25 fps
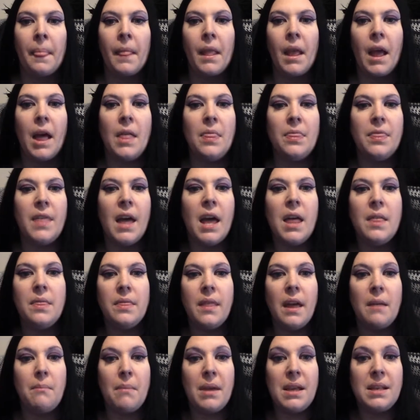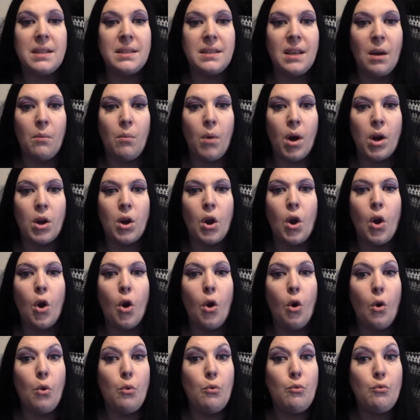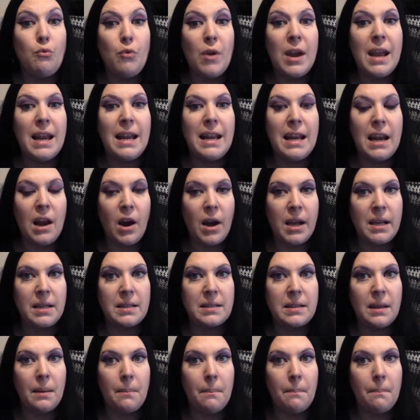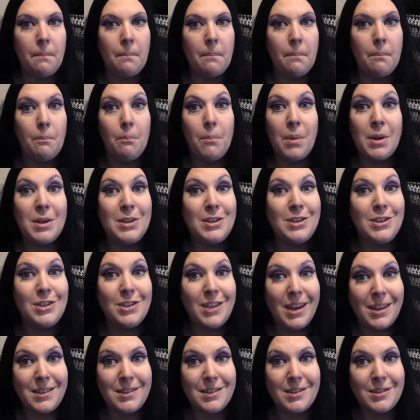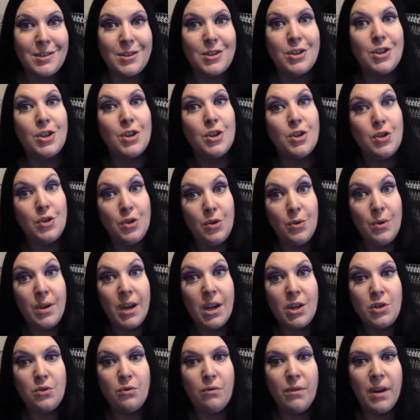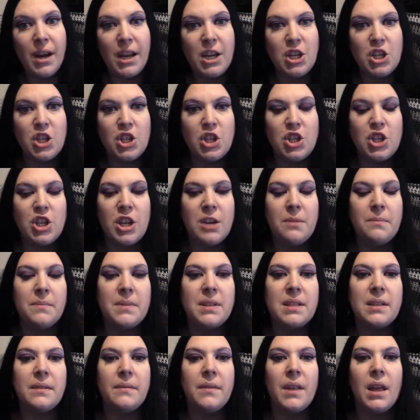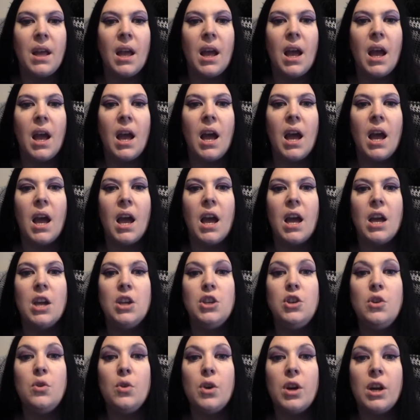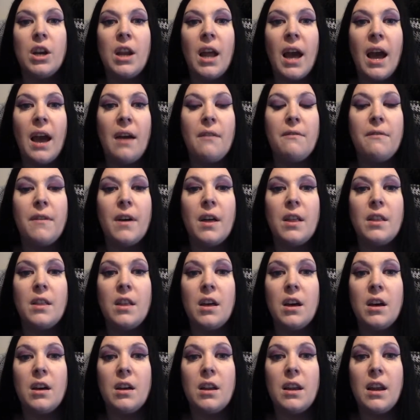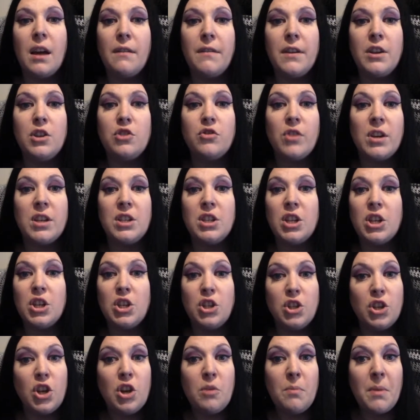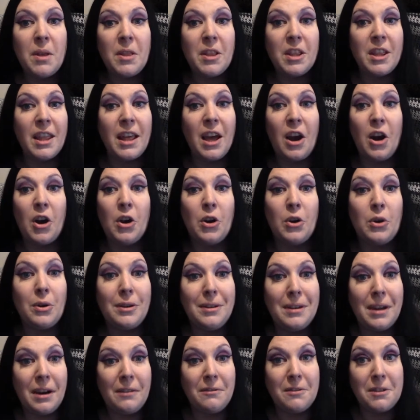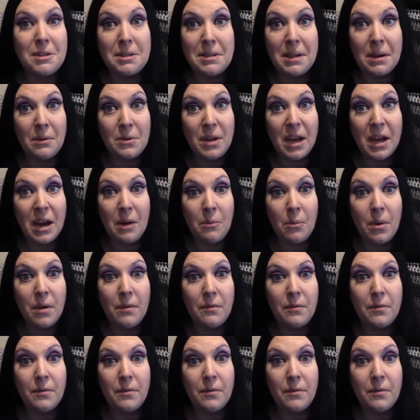And then they meet someone who really likes them, but doesn't do casual relationships. You could have the love interest assuming that they aren't good enough to settle down with,